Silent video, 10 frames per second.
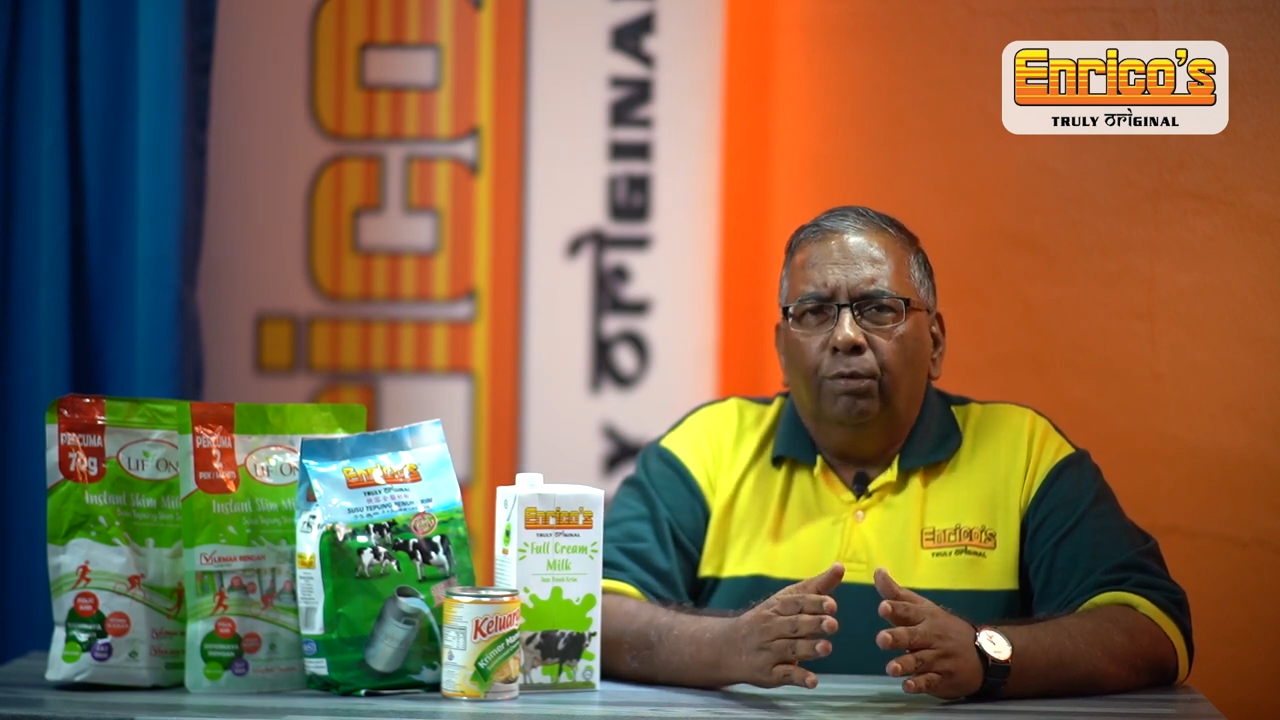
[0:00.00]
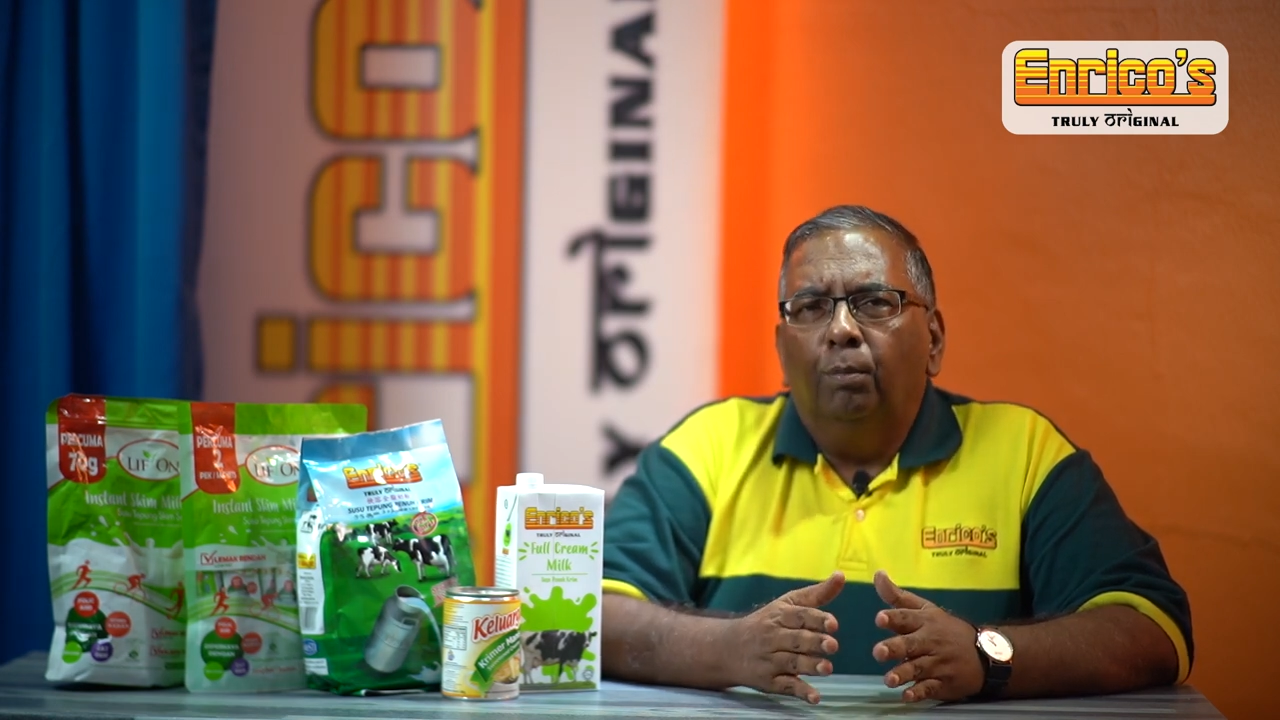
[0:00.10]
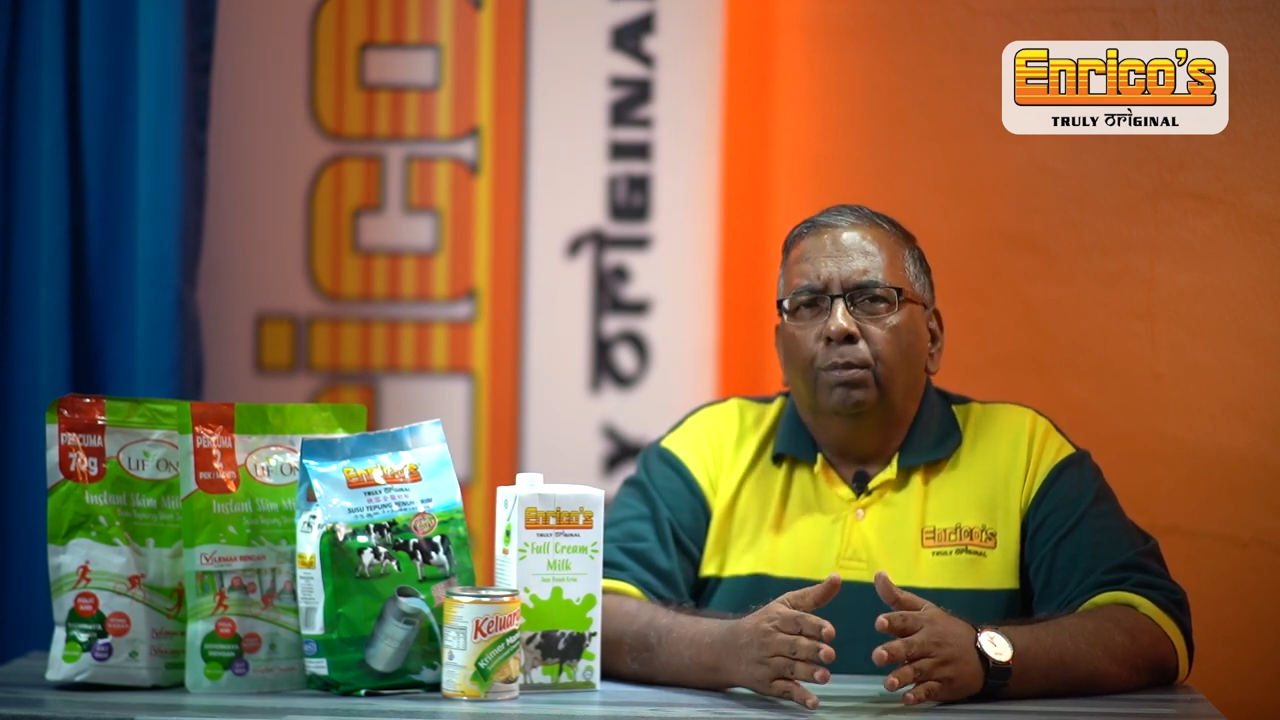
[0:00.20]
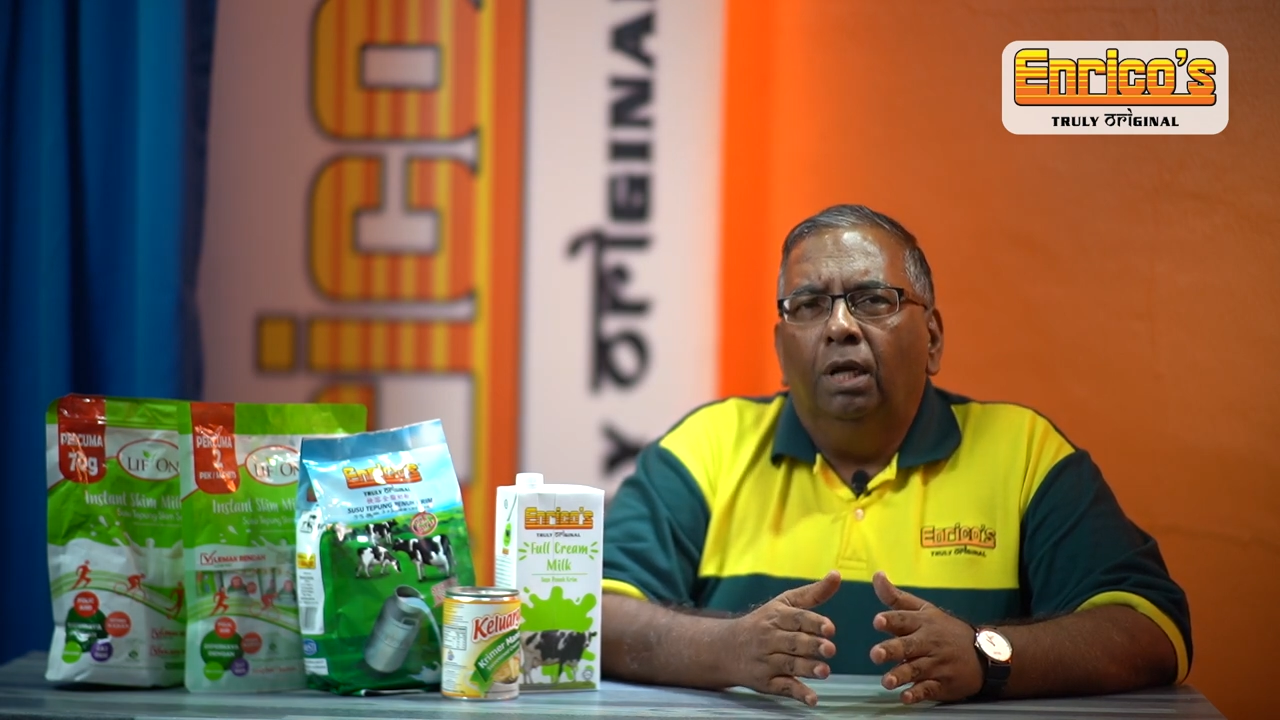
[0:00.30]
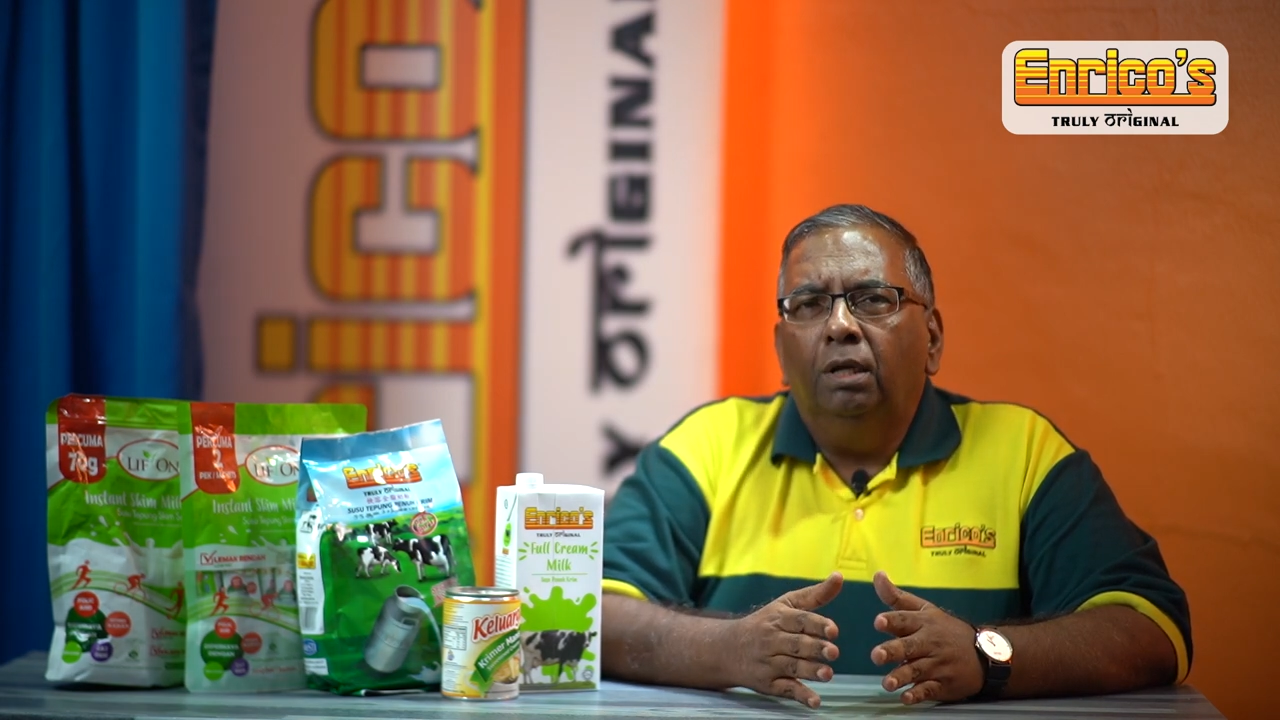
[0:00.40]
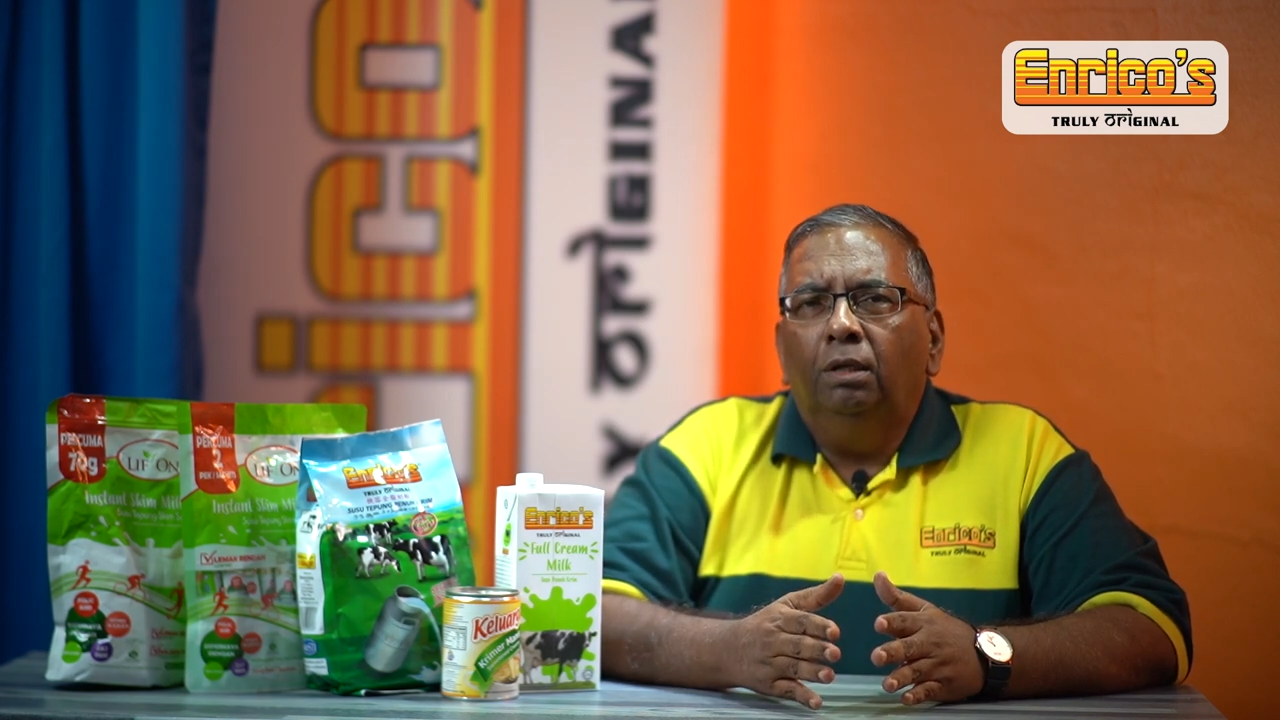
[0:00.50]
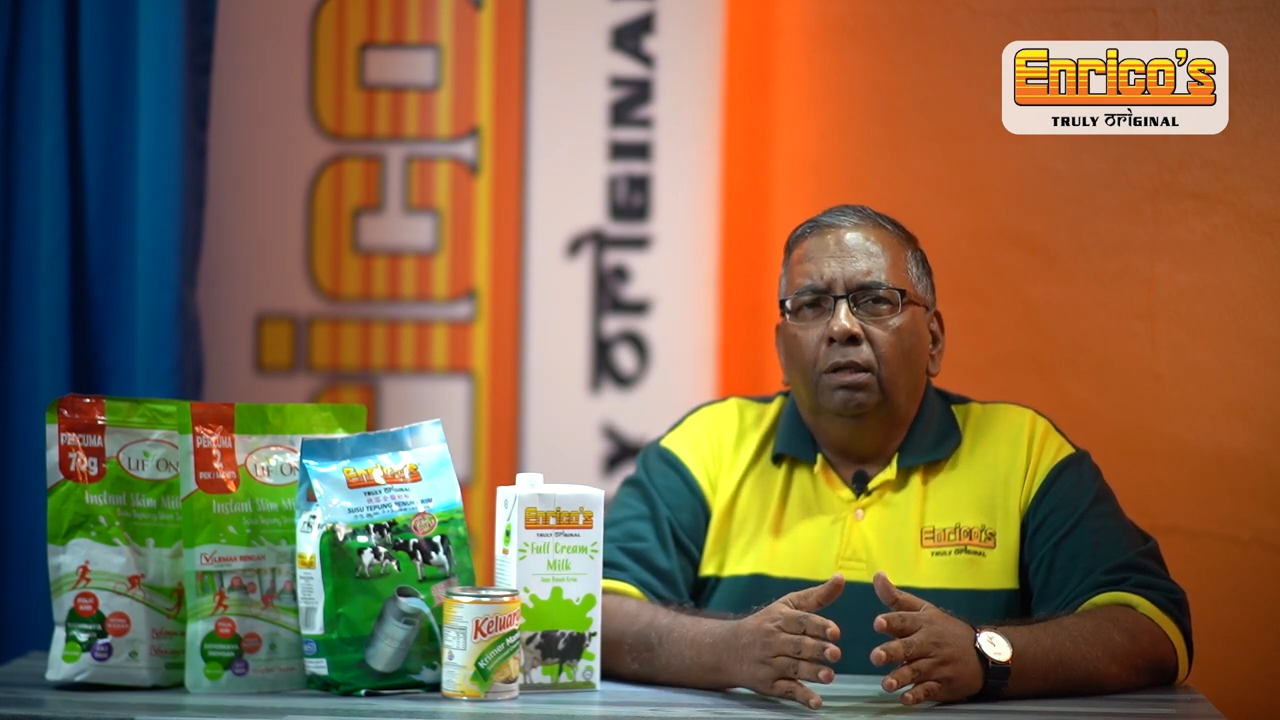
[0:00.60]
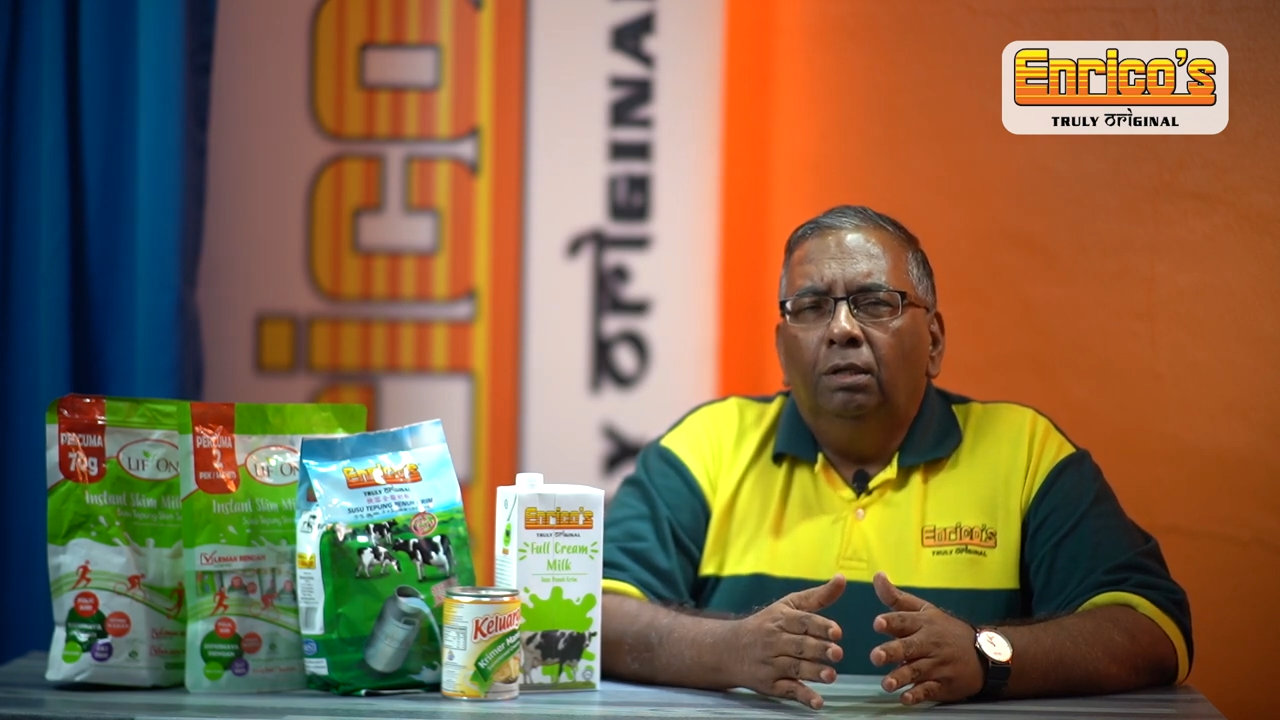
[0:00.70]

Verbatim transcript: from the